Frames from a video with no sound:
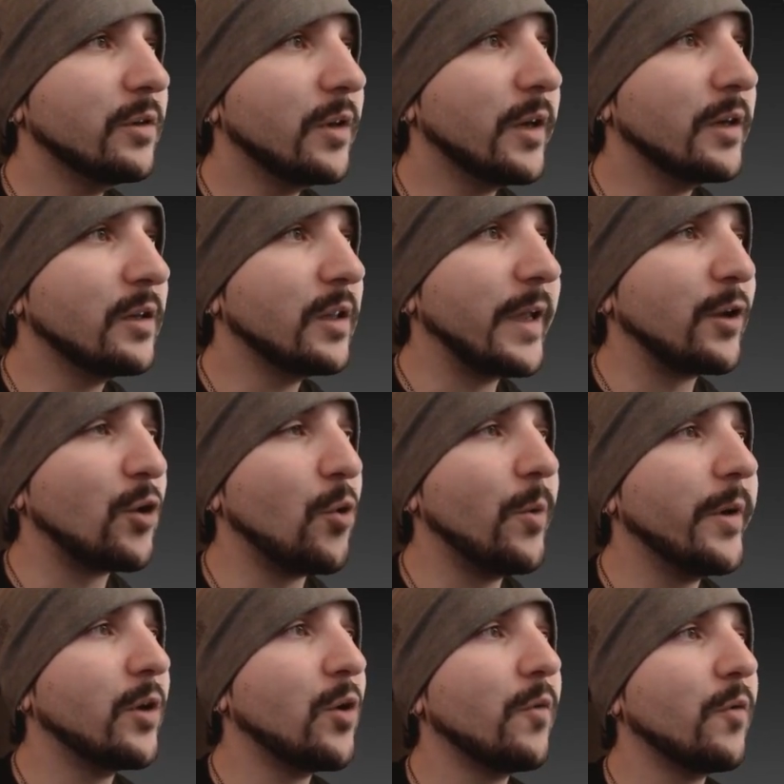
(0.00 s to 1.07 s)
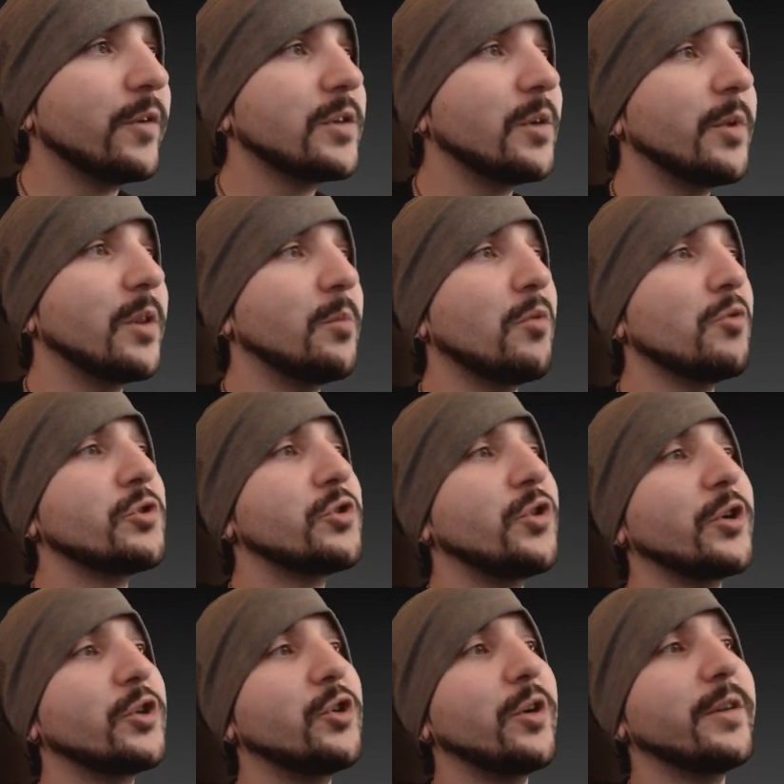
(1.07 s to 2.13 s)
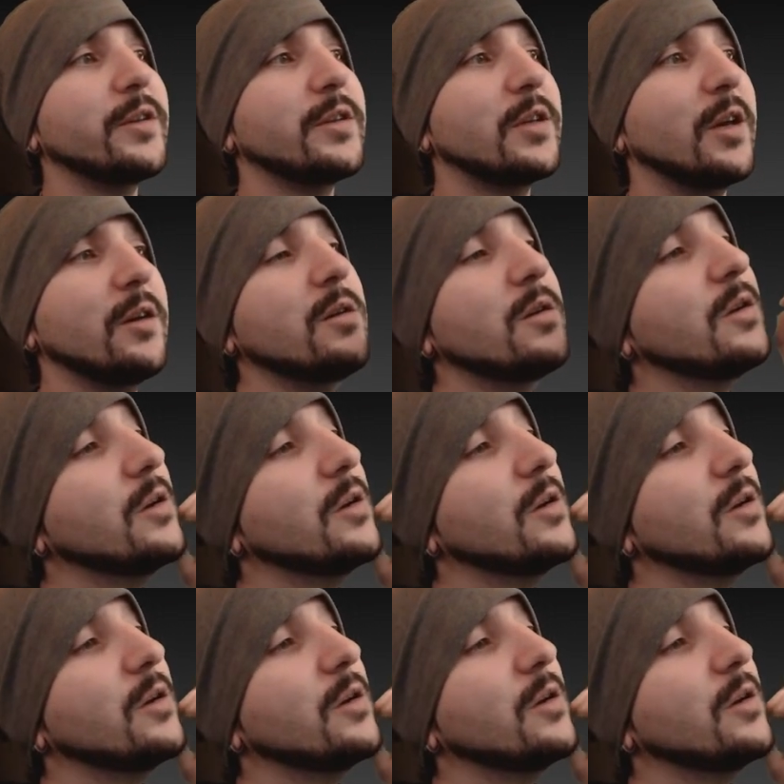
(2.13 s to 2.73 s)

and like going over some of the bone structure in the skin.